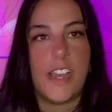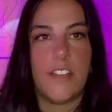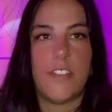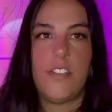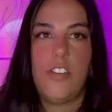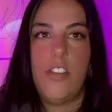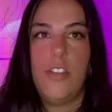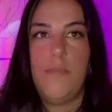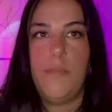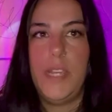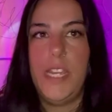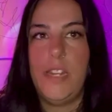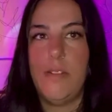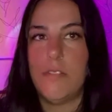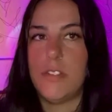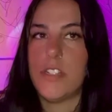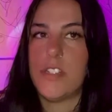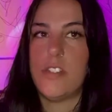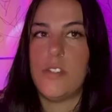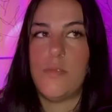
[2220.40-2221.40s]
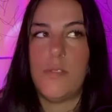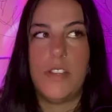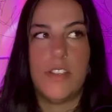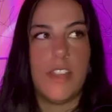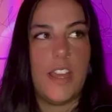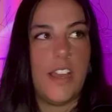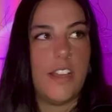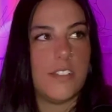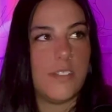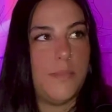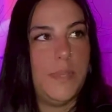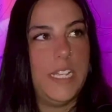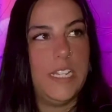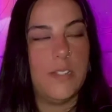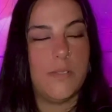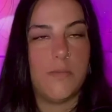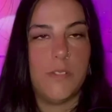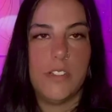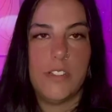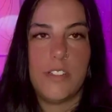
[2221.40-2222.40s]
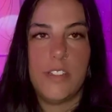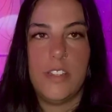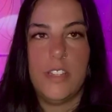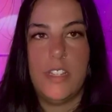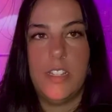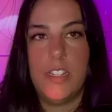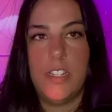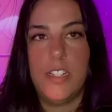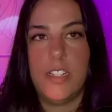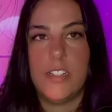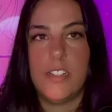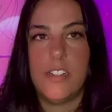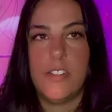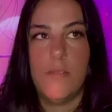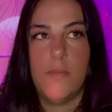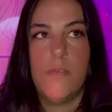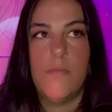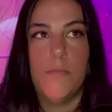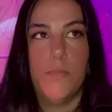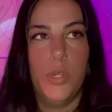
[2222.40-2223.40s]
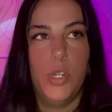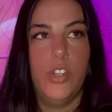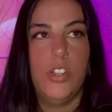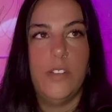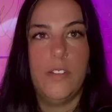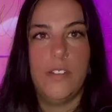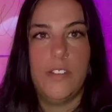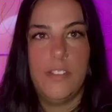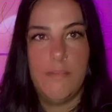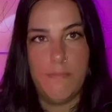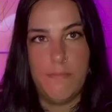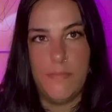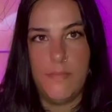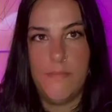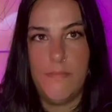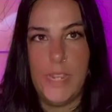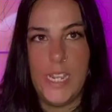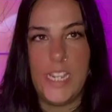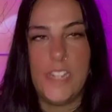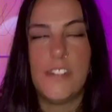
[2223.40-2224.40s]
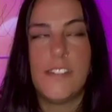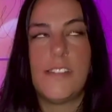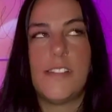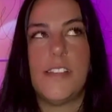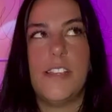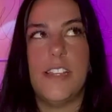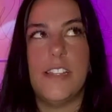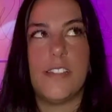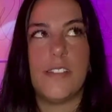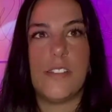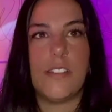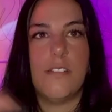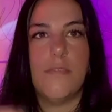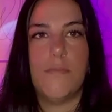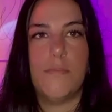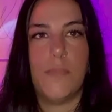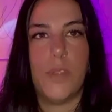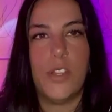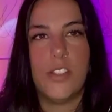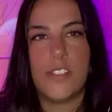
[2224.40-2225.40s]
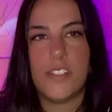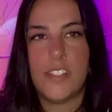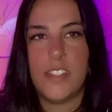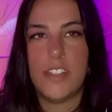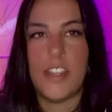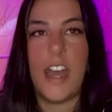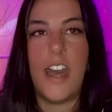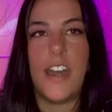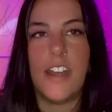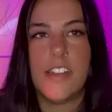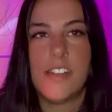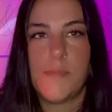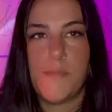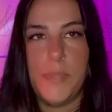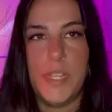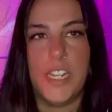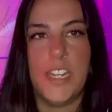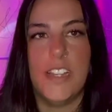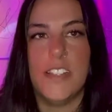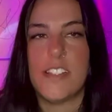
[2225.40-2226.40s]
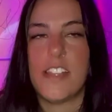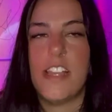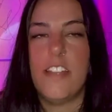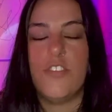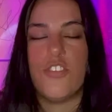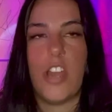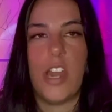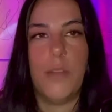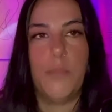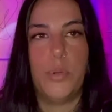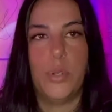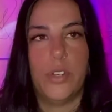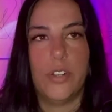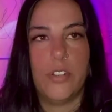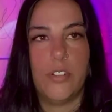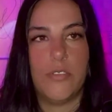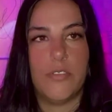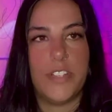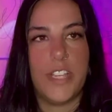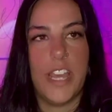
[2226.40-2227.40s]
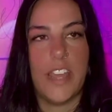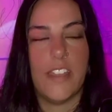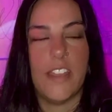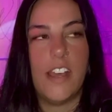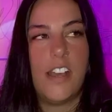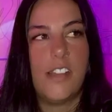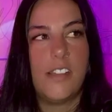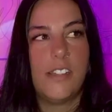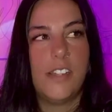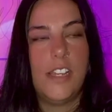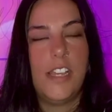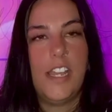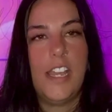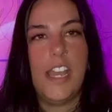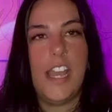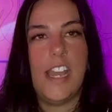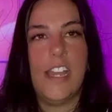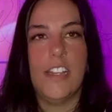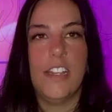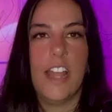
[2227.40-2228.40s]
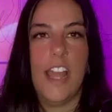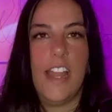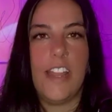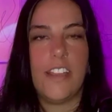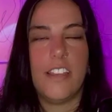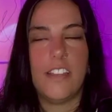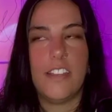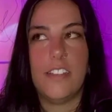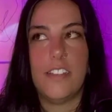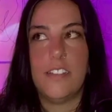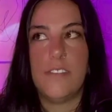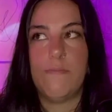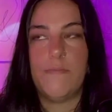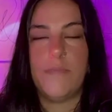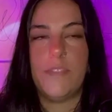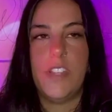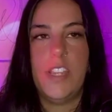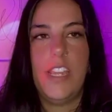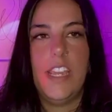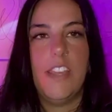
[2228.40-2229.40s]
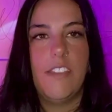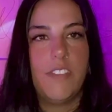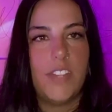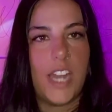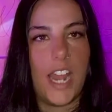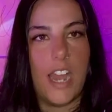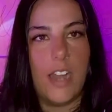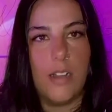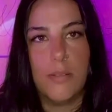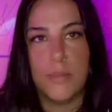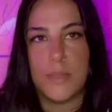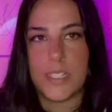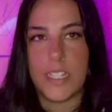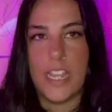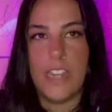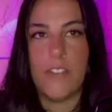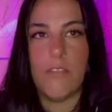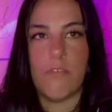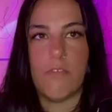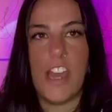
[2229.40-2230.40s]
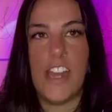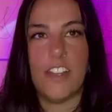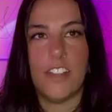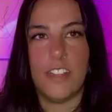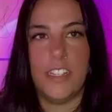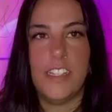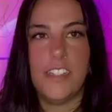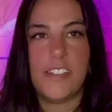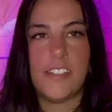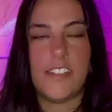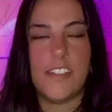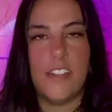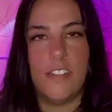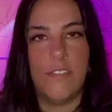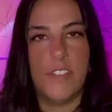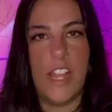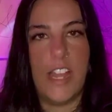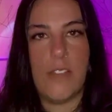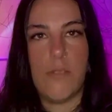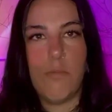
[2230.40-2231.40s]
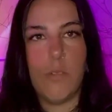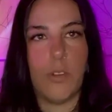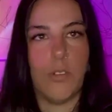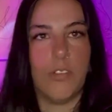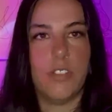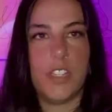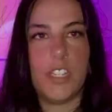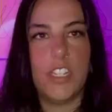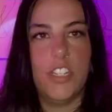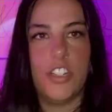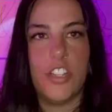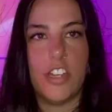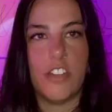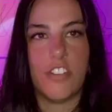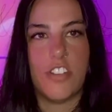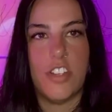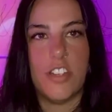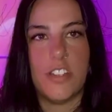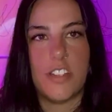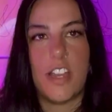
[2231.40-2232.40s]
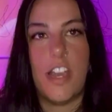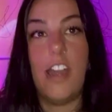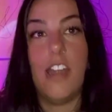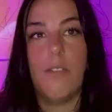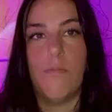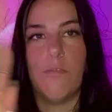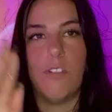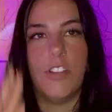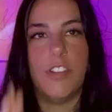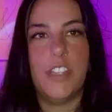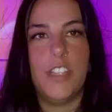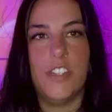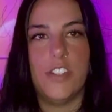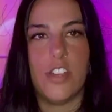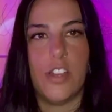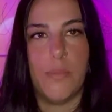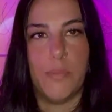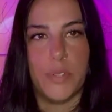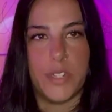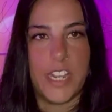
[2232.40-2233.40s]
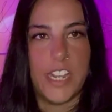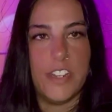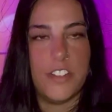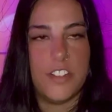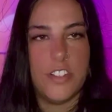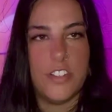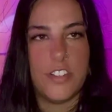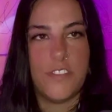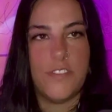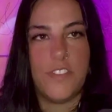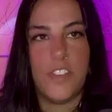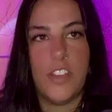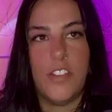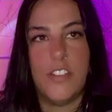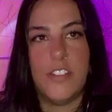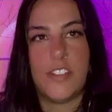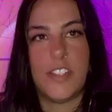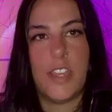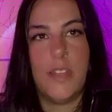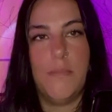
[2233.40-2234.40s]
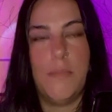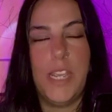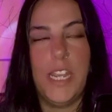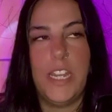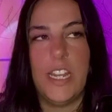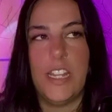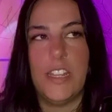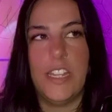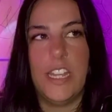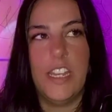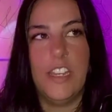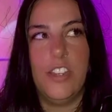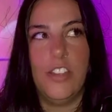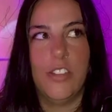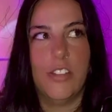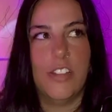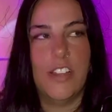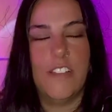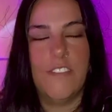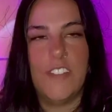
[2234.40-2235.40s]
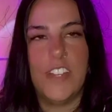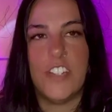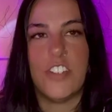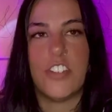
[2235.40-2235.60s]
the south node means, what the 12th house means, what the moon means, it's mostly the hardest bit is like trying to put it all together. And like if it helps, like write a list of like what all the conjunctions are and what the interpretations of those can mean, and then you'll